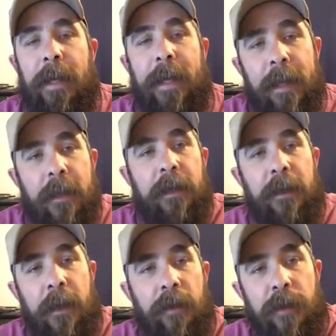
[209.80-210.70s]

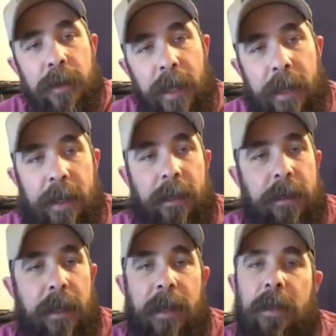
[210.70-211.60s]
in those
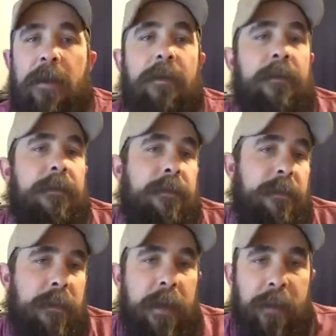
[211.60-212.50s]
settings, and
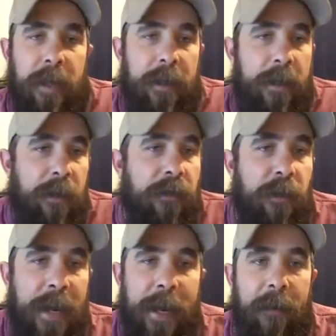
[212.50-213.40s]
I'm not going to go
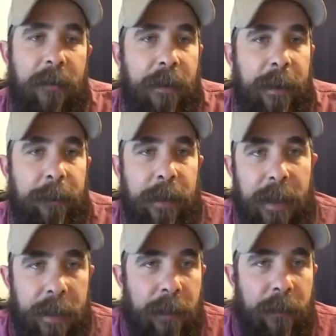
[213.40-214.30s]
through every
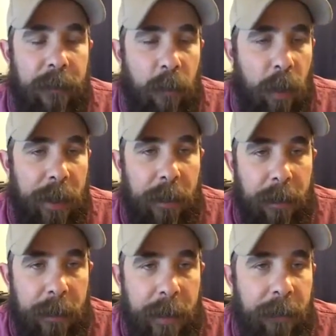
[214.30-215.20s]
bit of
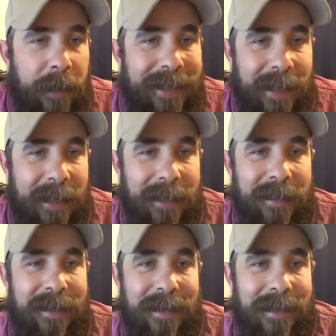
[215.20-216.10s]
where everything
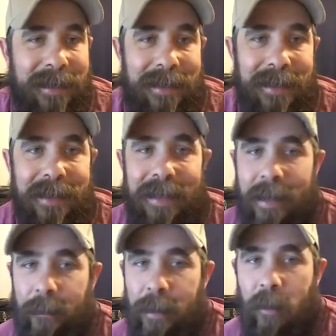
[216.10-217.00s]
is. It could
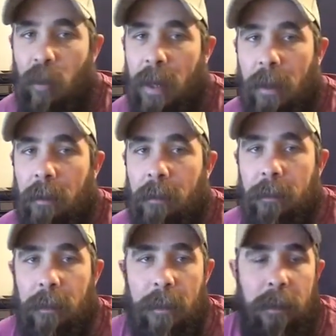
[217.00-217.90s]
take me a while,
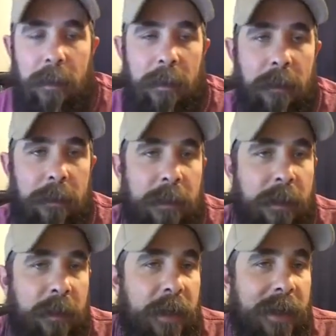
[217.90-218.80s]

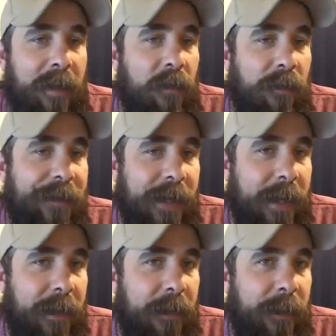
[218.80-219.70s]
and I don't think
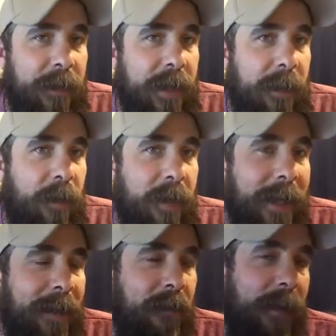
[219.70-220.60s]
I have that much time. I only
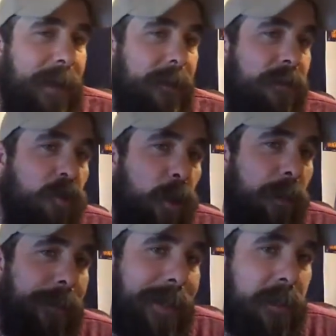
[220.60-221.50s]
have like
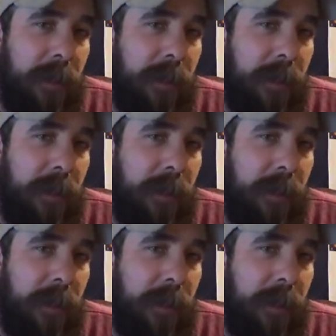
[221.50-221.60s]
12 minutes